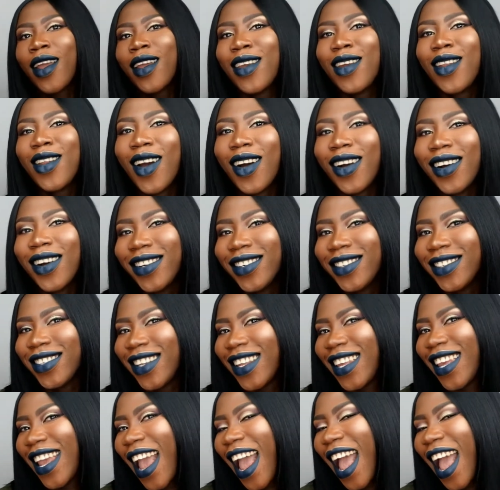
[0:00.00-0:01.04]
you know,
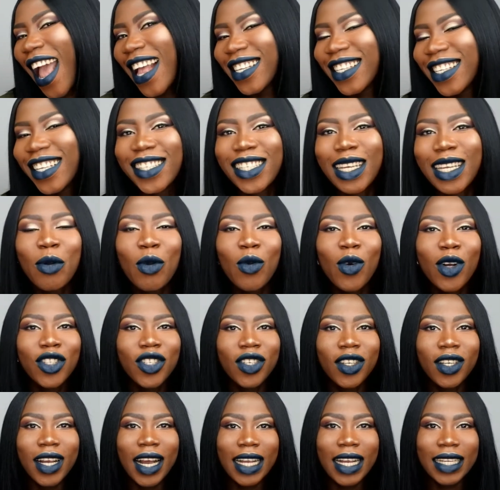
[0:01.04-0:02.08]
yeah, so tell me, what
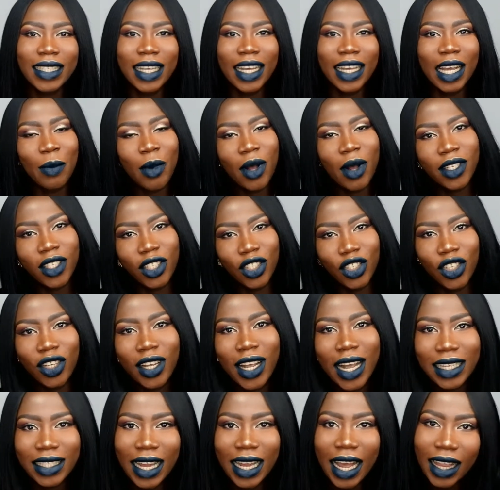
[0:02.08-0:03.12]
do you guys think about it? Do you
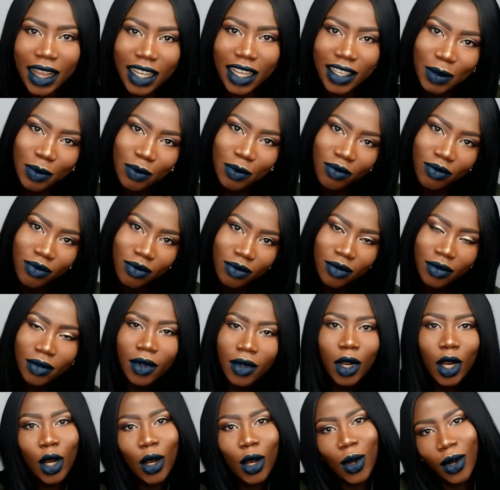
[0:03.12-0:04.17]
guys like this
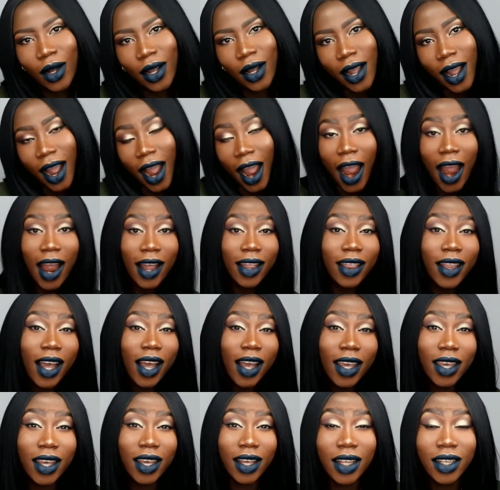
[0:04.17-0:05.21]
look? I
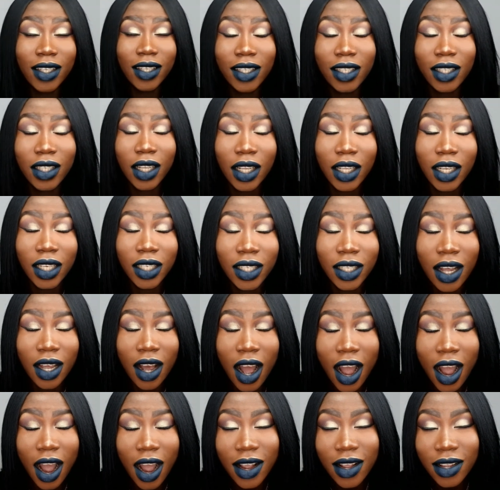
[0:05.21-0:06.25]
like it. This is the
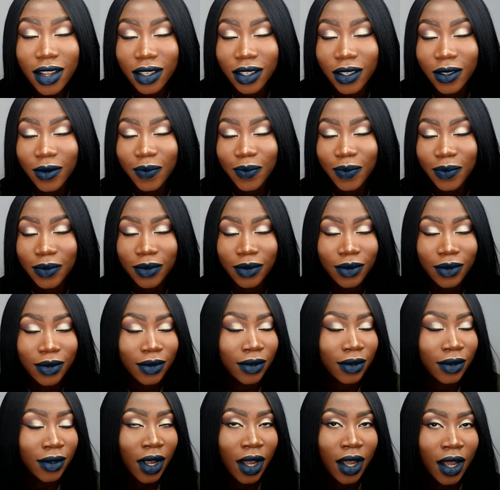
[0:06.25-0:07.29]
eyes.
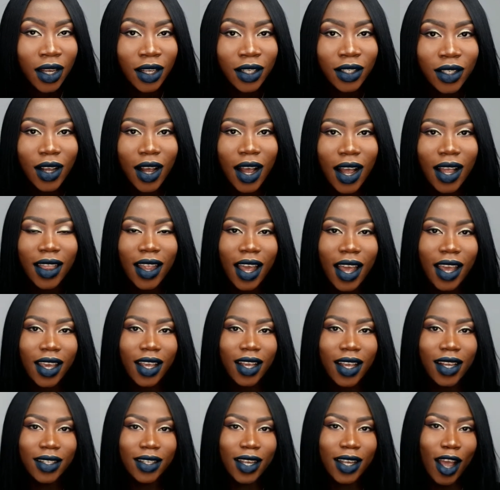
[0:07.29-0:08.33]
So I
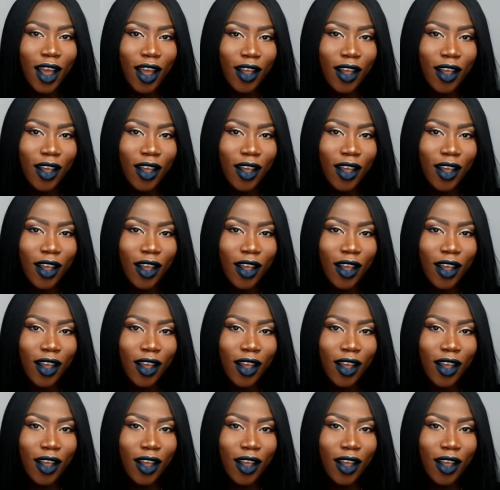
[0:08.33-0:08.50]
like it.